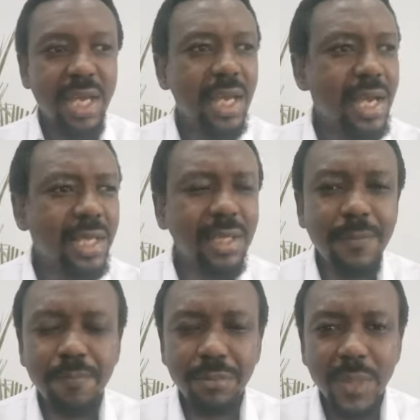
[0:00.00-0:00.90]

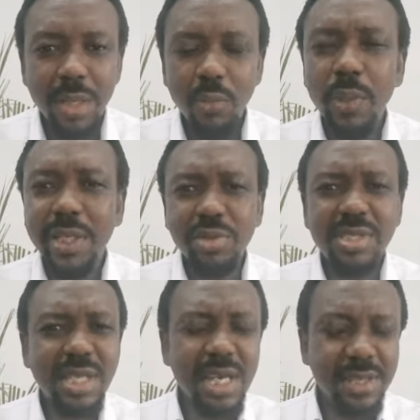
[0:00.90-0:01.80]
And we could
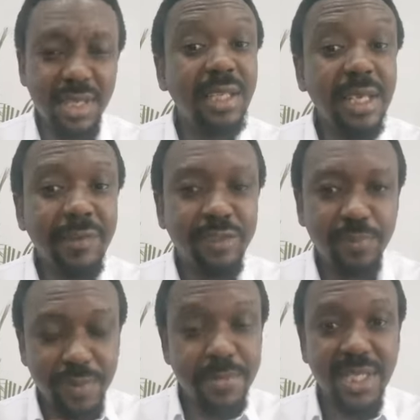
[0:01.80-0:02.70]
say they
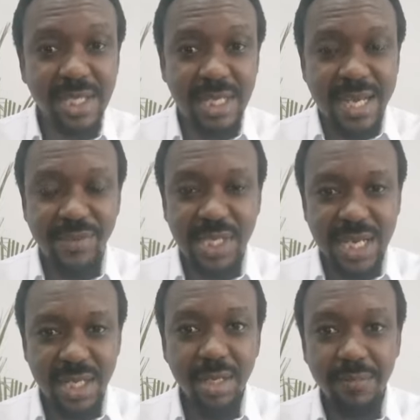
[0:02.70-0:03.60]
lived primitive
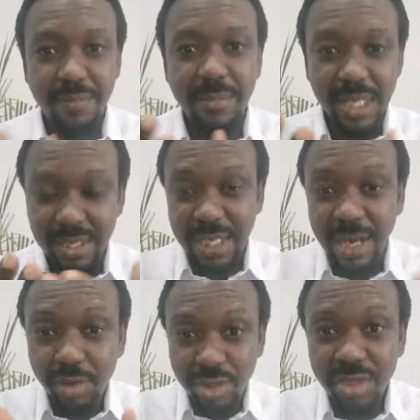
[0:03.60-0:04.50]
lifestyle. That
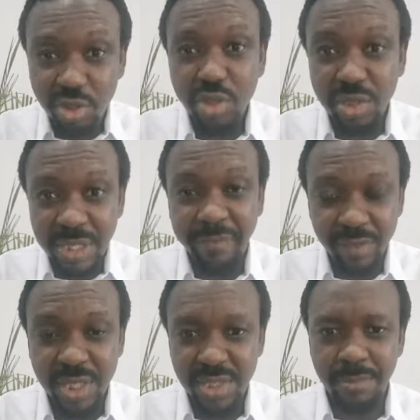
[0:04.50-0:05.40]
according to your
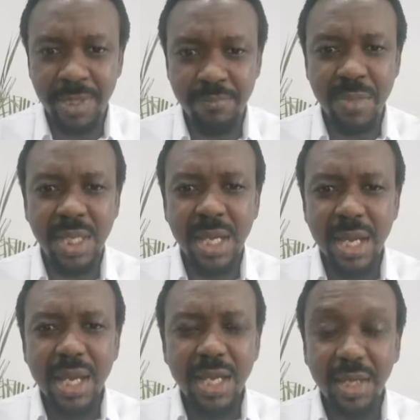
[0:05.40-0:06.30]
definition, but me,
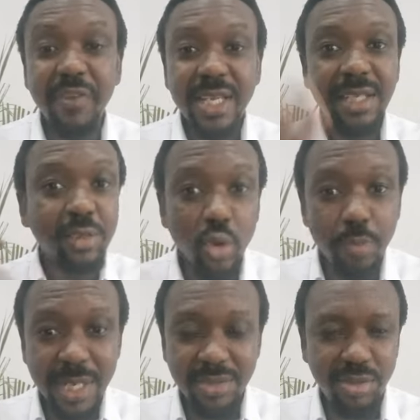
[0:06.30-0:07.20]
if I can go
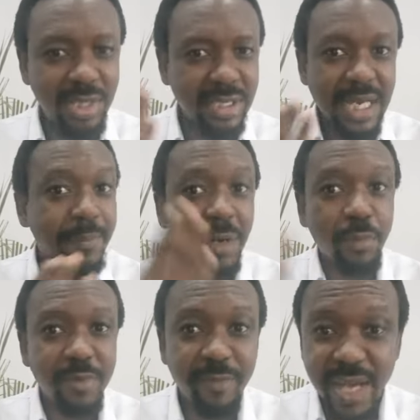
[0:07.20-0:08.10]
back to that time, I
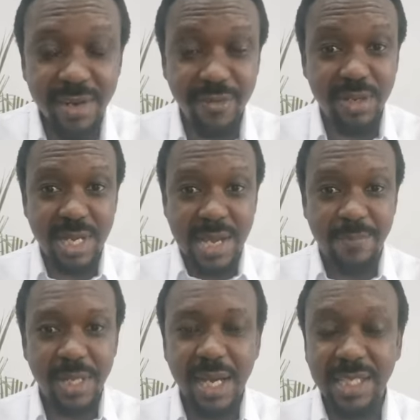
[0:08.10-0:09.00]
would be very, very
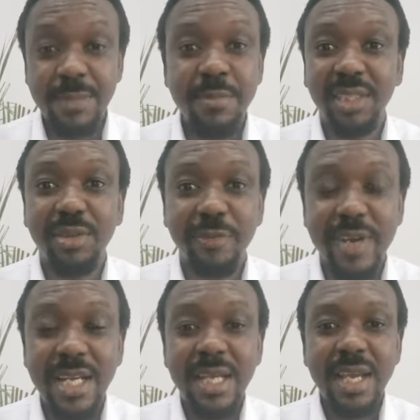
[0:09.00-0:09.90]
happy. As a matter of
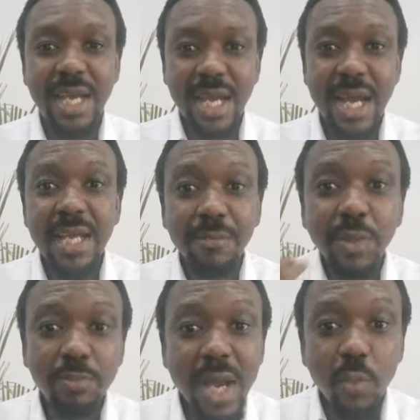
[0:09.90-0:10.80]
fact, I am
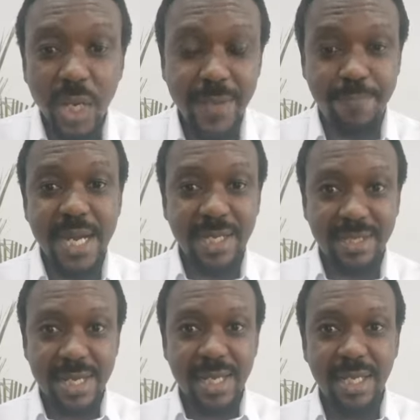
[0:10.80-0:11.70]
on my way
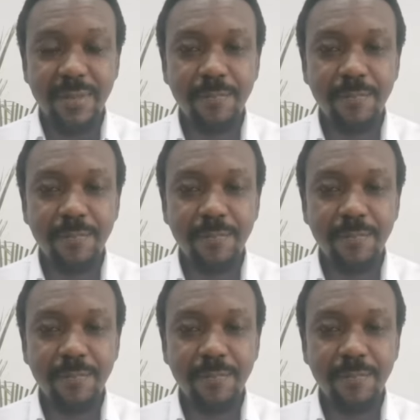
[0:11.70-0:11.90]
back there.